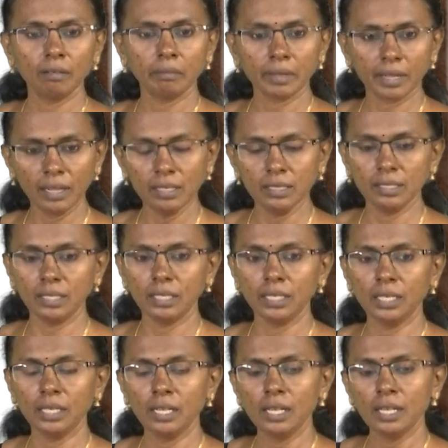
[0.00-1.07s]

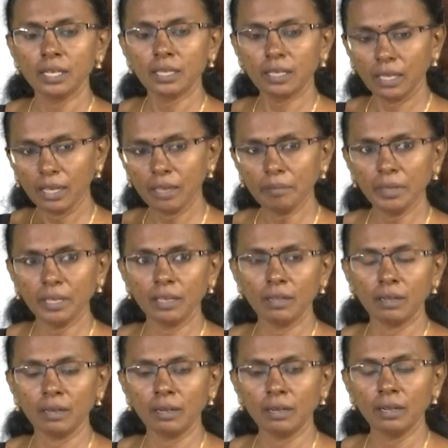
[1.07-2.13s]
country came
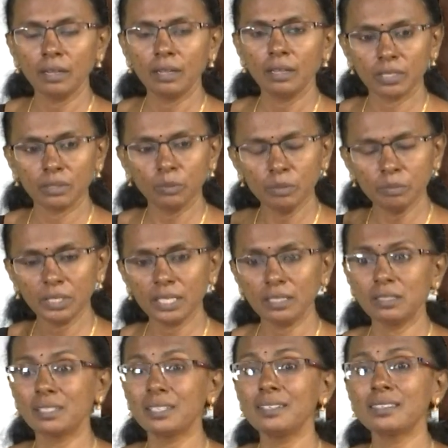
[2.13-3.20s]
here, whom did
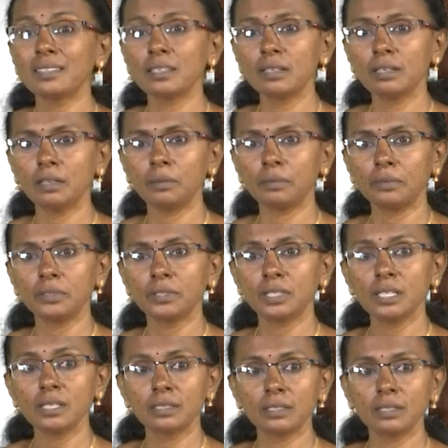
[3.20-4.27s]
she serve?
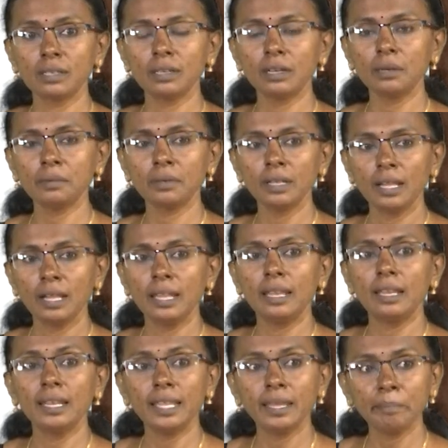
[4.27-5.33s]
She served
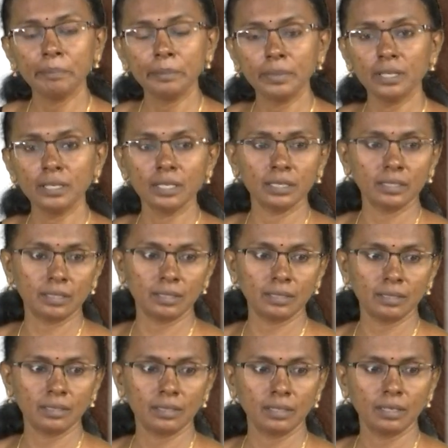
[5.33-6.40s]
lepers.
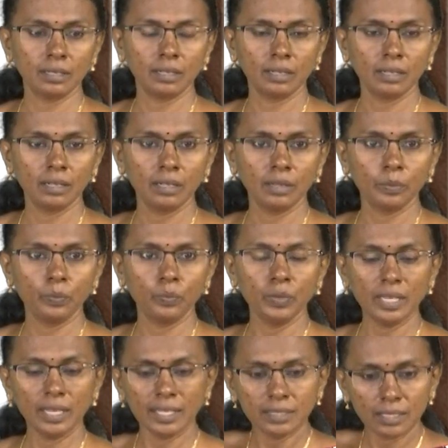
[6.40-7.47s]

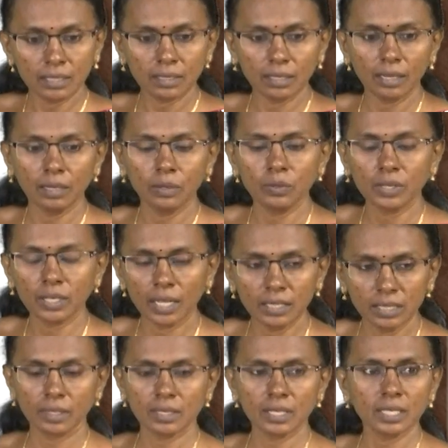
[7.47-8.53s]
We hesitate to
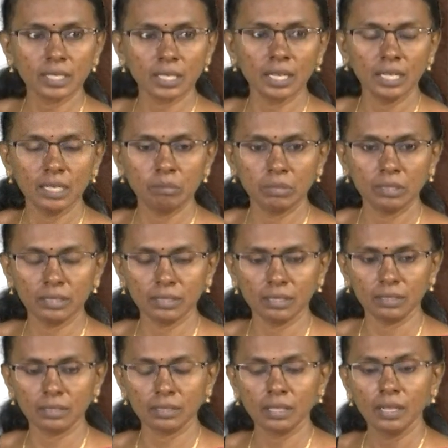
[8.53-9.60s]
touch such kind of persons.